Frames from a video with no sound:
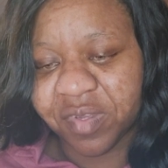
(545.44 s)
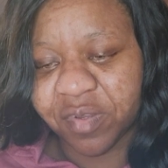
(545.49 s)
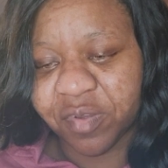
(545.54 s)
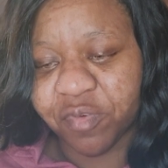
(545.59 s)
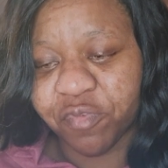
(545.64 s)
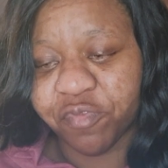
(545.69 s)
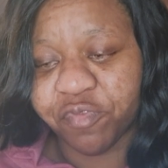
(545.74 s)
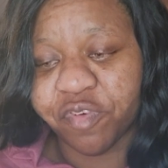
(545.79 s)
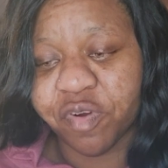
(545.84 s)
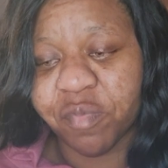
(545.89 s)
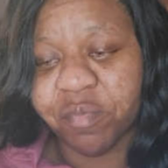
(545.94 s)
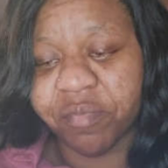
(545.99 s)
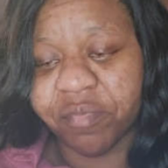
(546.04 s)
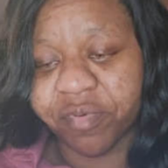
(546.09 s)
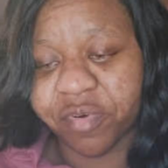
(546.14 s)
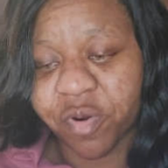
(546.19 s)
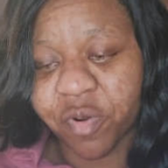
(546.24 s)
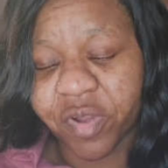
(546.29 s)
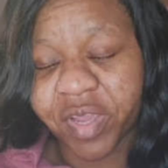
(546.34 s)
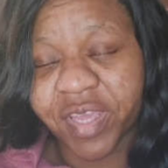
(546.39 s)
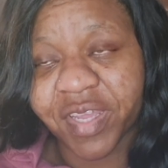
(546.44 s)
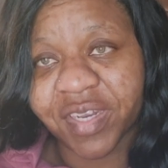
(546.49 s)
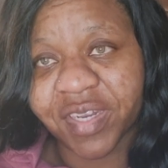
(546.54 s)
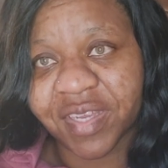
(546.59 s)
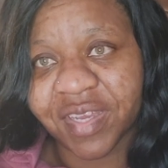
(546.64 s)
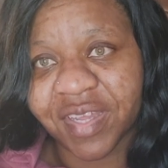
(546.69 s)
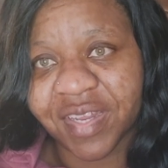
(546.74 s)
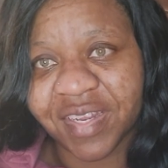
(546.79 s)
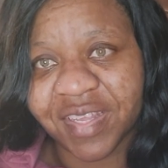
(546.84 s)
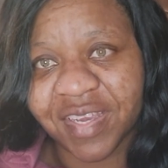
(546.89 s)
from broken
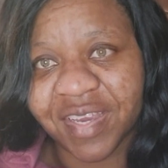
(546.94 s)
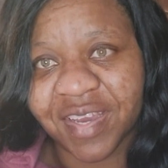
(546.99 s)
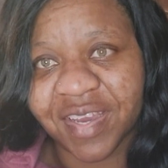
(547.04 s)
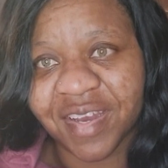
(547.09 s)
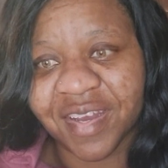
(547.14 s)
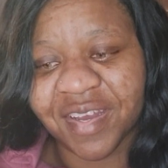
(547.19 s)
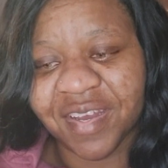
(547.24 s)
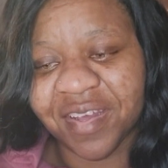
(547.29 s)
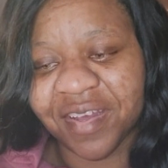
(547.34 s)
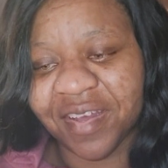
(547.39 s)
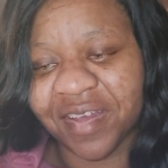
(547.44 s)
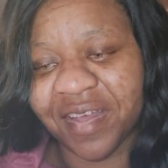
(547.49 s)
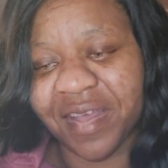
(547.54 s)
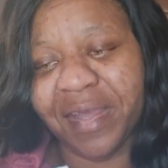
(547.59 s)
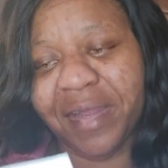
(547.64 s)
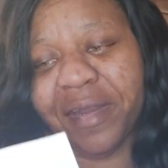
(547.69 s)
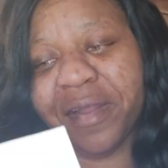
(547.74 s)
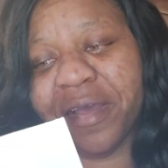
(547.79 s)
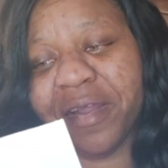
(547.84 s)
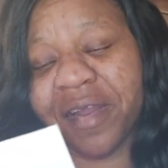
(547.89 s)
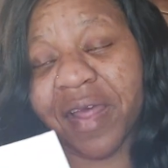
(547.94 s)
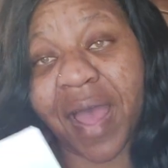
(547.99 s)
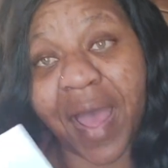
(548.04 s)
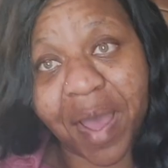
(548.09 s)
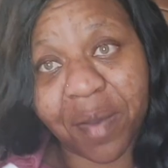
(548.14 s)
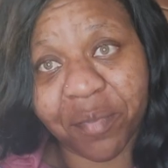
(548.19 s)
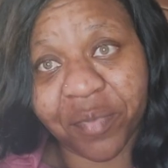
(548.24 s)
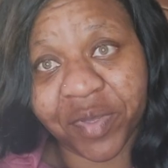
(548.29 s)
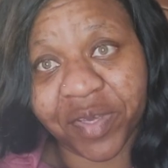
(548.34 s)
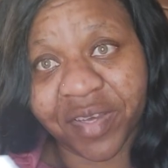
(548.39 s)
Kanika and
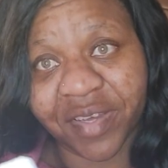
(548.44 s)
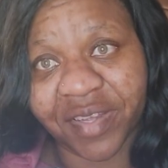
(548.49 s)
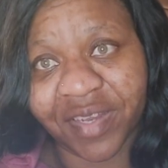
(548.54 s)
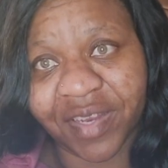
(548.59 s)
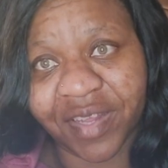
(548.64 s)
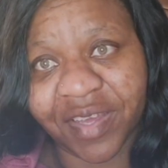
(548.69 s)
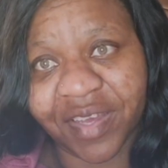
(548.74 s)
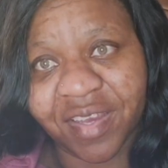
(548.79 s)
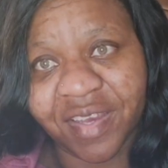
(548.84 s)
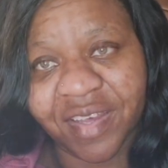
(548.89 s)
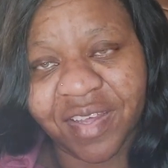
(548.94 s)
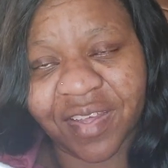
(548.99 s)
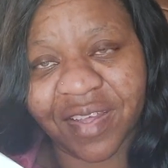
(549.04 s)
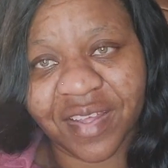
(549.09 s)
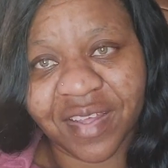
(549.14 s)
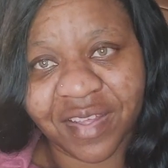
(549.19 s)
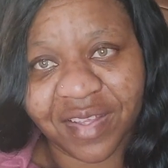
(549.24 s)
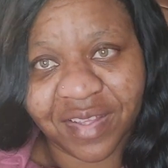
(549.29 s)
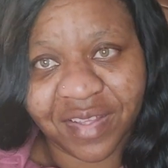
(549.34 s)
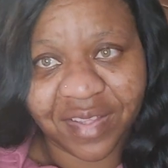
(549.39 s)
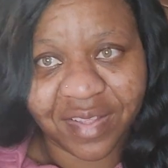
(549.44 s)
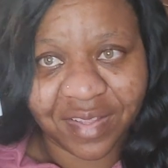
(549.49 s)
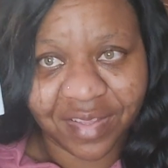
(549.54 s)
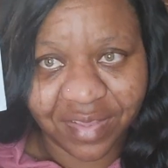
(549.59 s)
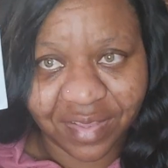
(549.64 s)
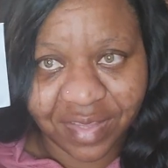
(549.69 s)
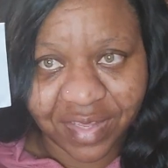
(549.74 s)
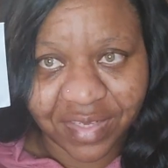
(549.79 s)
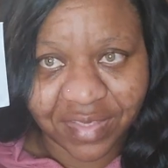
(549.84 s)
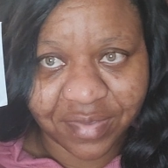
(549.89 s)
unhappy Kanika.
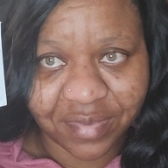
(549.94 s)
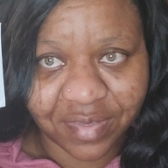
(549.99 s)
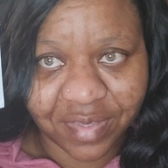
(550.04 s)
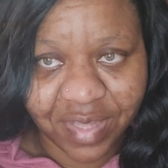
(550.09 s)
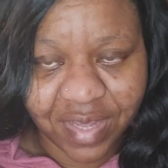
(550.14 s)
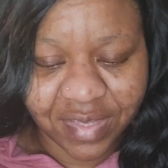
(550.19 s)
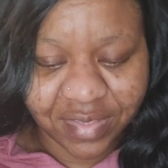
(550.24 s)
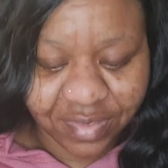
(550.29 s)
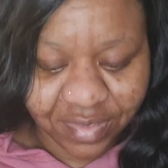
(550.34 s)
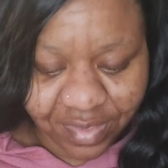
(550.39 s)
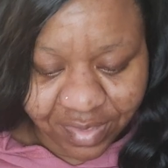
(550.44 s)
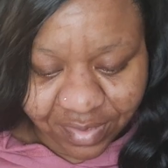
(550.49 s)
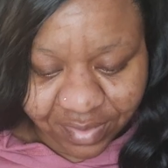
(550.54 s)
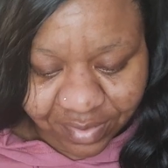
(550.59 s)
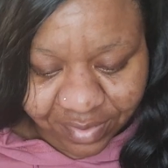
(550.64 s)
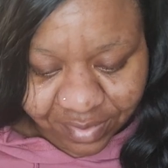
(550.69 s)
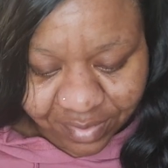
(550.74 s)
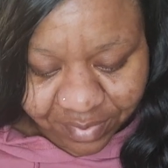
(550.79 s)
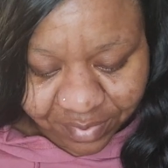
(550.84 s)
That's what that says.